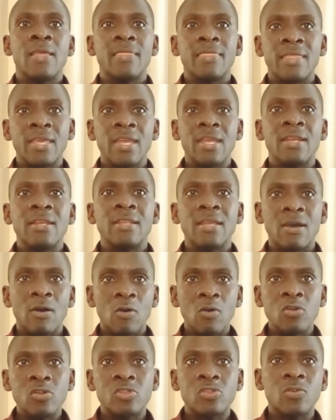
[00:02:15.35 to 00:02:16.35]
Then
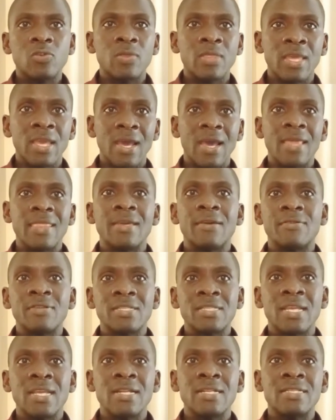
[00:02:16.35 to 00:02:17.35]
also the other
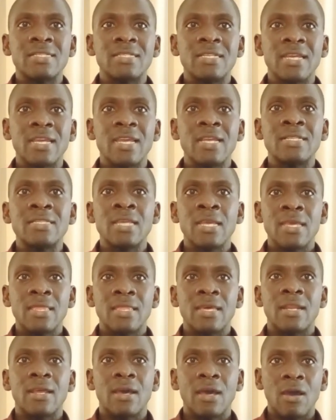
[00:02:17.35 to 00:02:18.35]
resales tickets
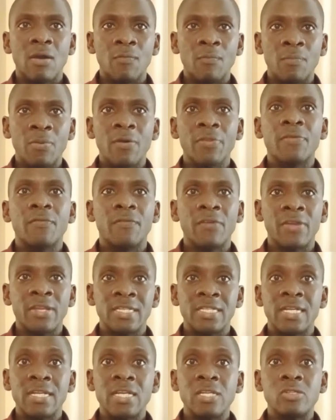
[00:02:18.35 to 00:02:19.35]
that are both for
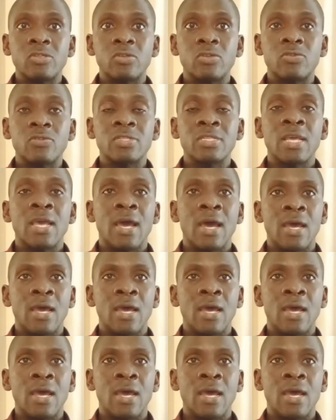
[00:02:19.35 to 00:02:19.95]
internationals